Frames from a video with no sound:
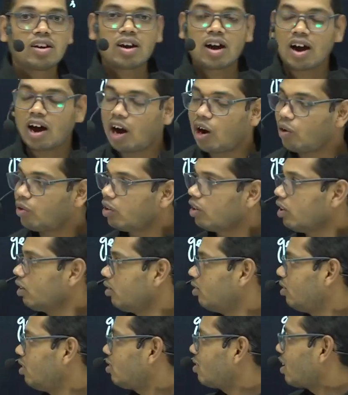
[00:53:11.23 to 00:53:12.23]
how
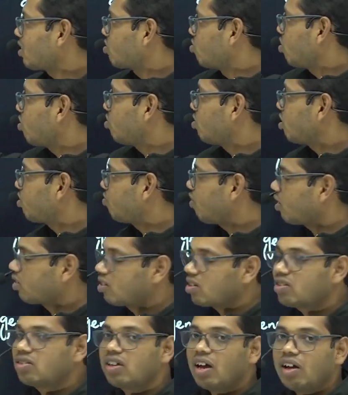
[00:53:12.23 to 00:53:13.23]
these extrinsic
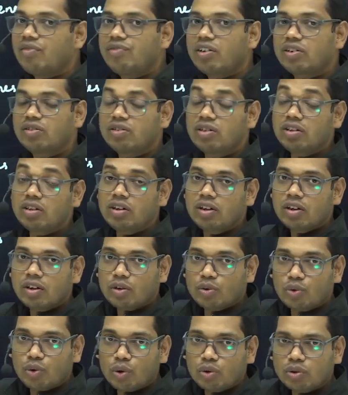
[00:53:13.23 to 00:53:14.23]
factors, they affect the
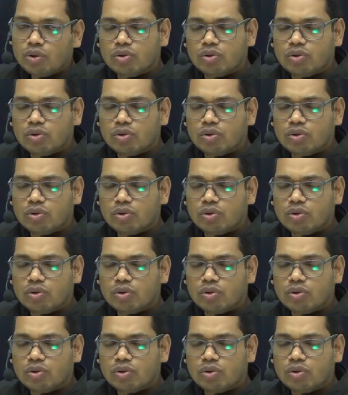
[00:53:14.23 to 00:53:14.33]
growth.